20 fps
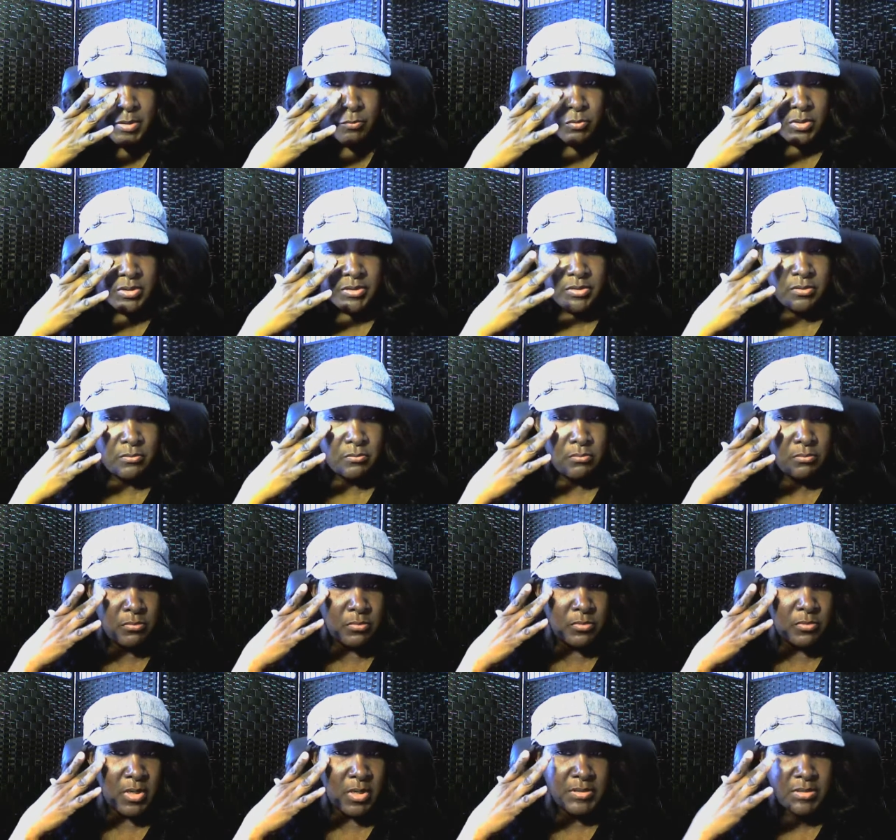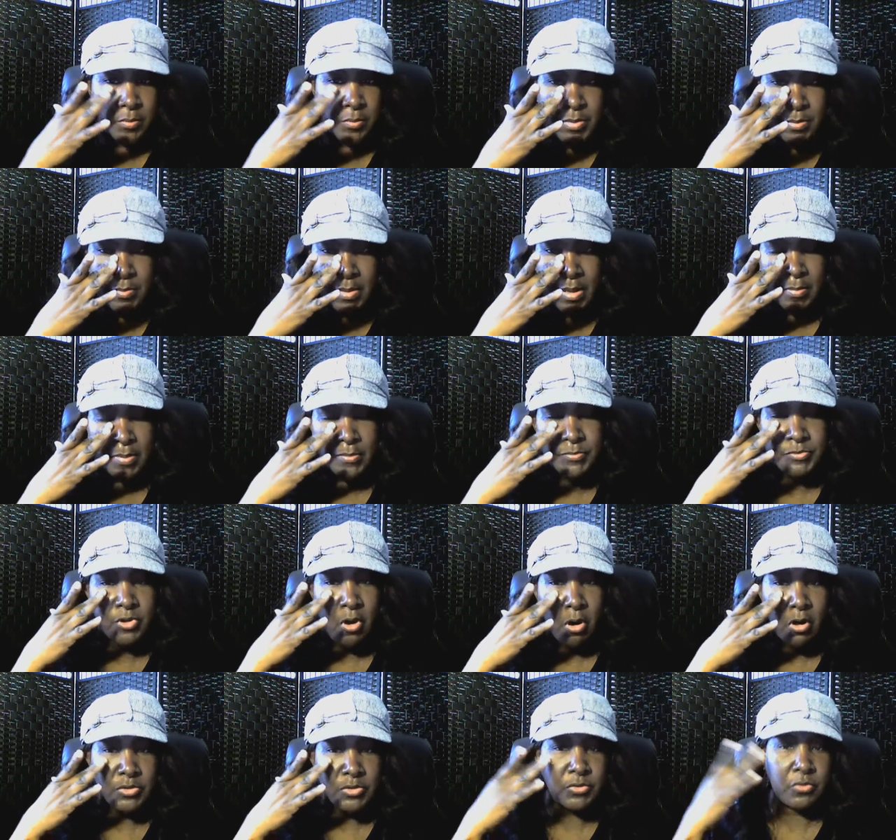been really, you know, some people have
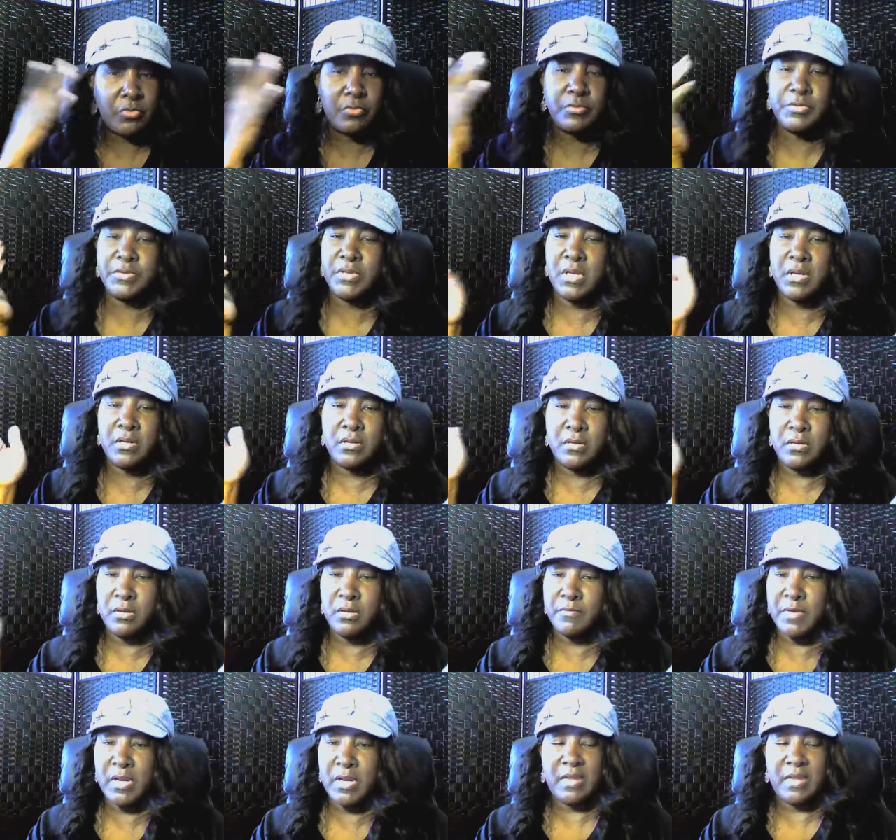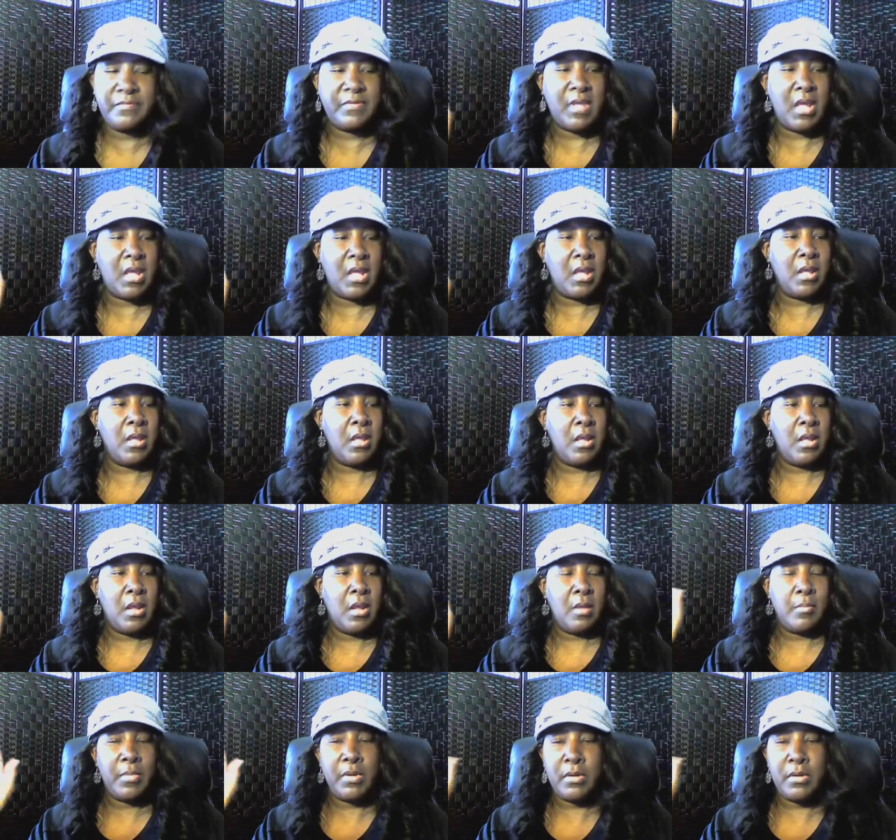dark circles. I never had that,
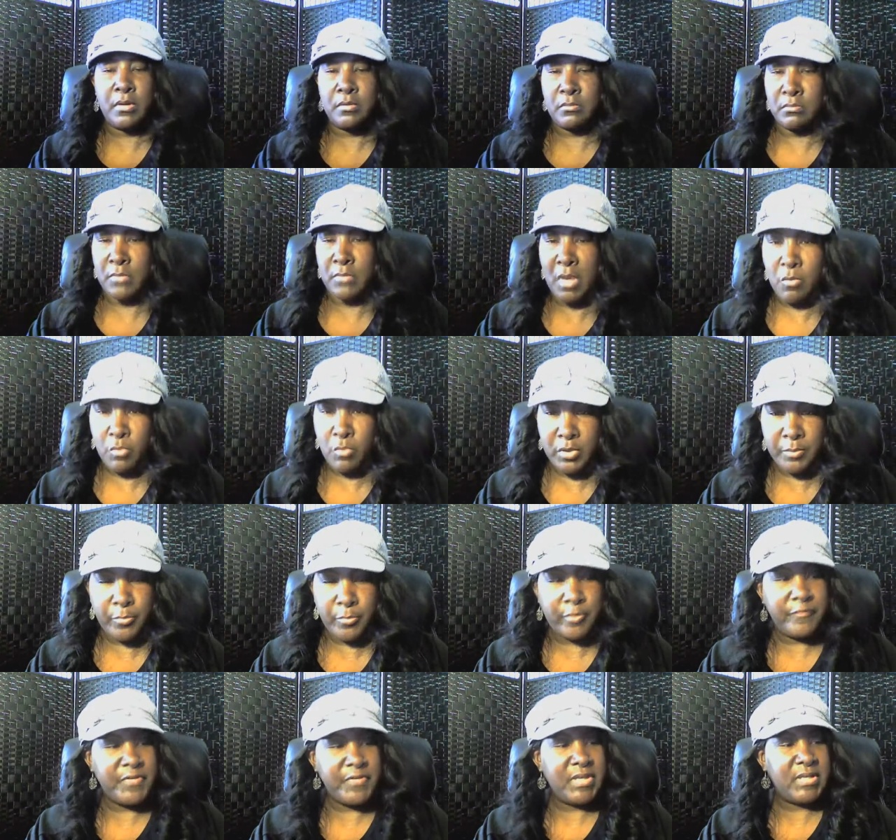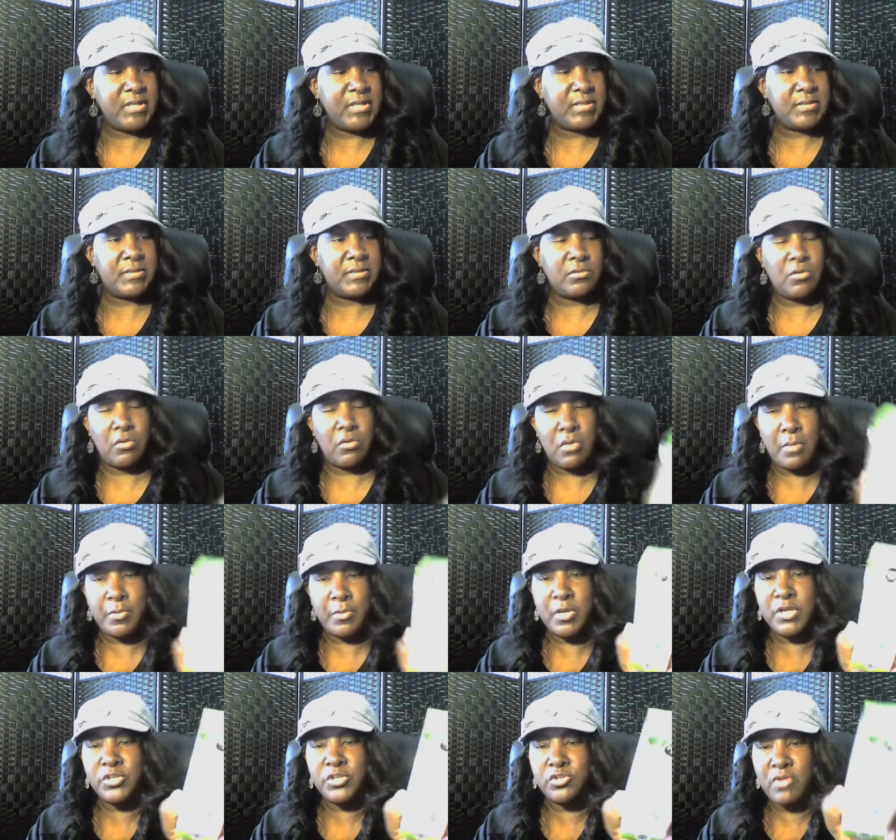but I want to prevent it, so I'm
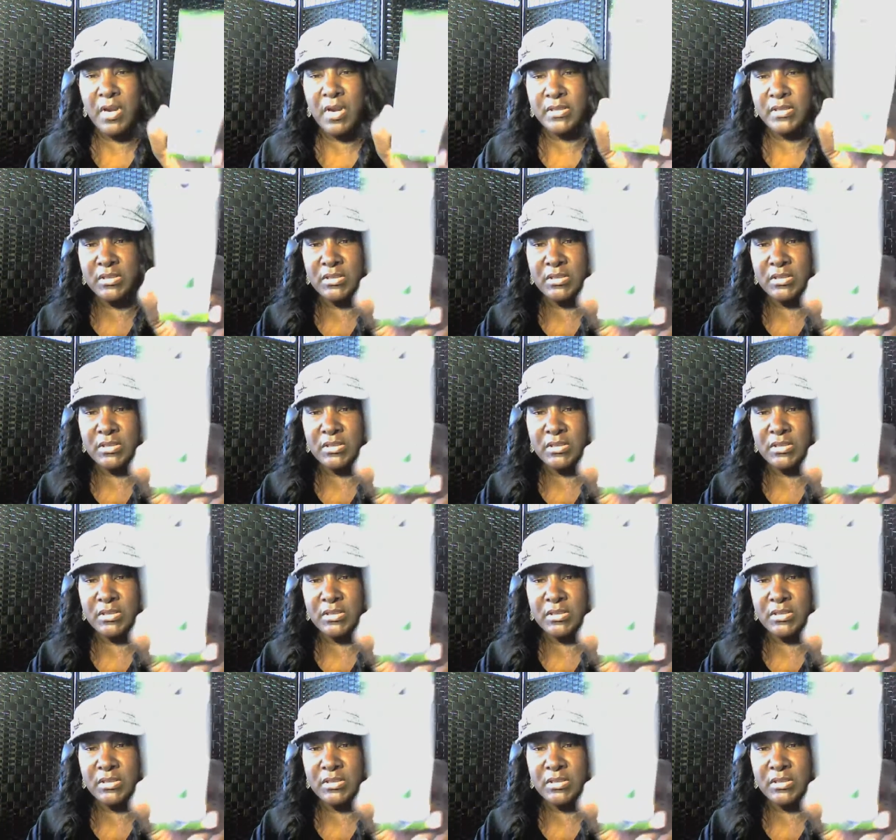going to try